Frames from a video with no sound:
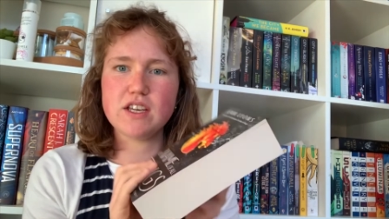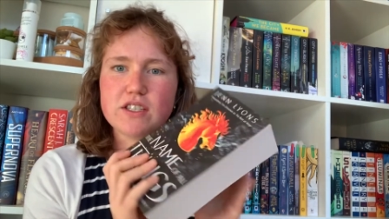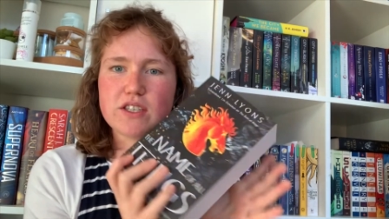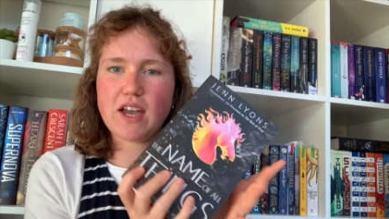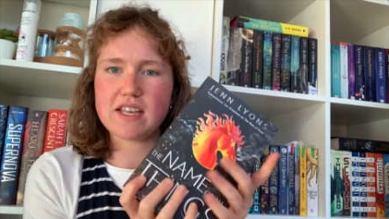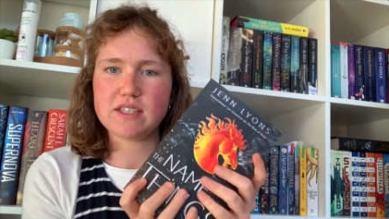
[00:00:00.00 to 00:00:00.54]

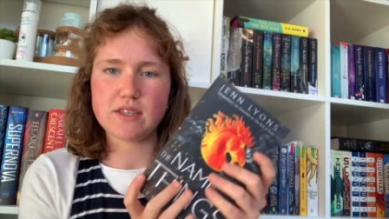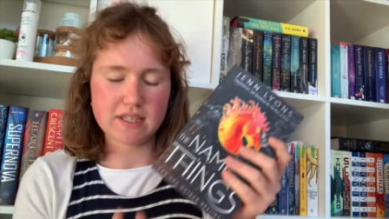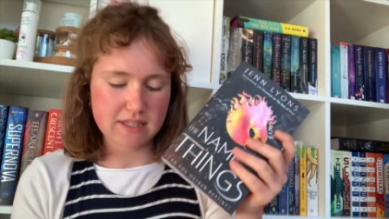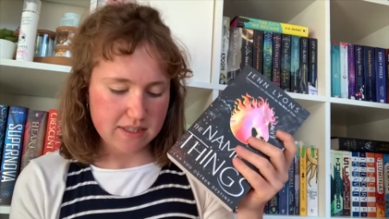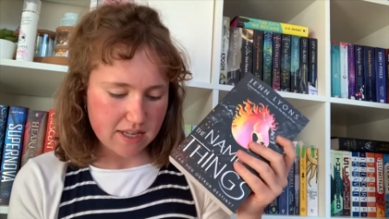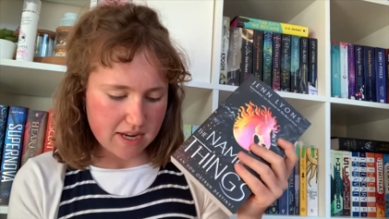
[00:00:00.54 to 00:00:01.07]
So yeah, so
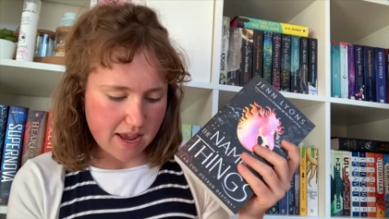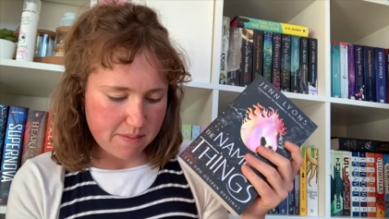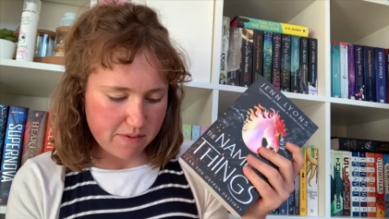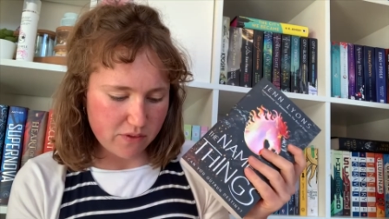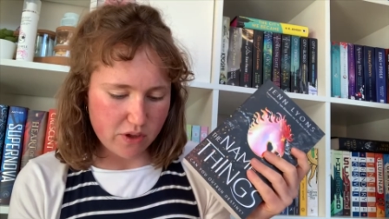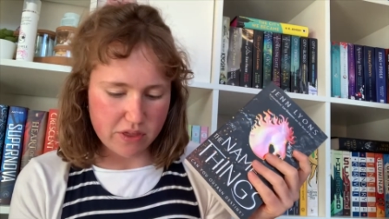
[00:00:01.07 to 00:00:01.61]
this is The Name
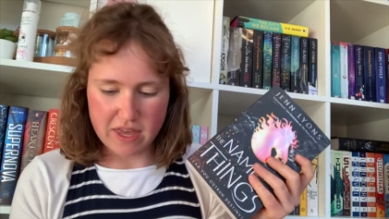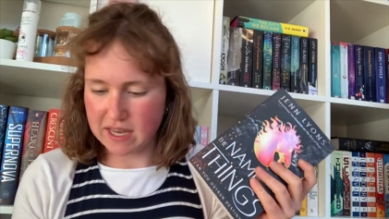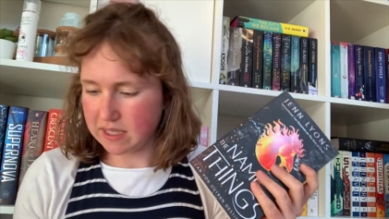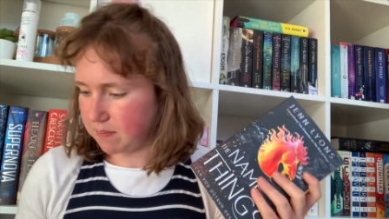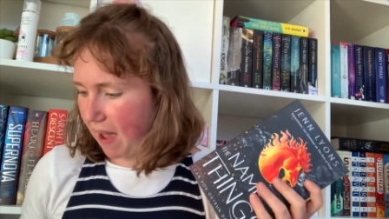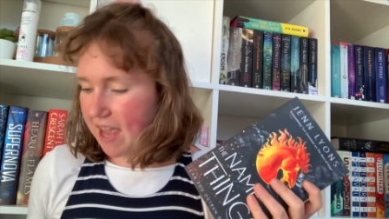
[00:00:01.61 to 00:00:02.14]
of All
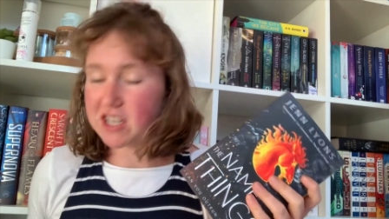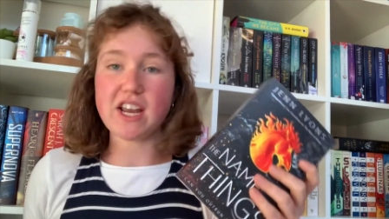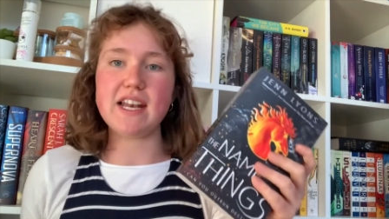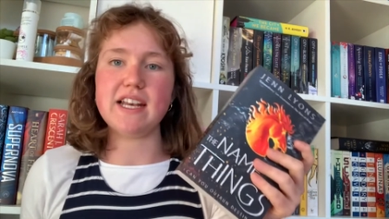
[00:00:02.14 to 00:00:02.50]
Things by Jen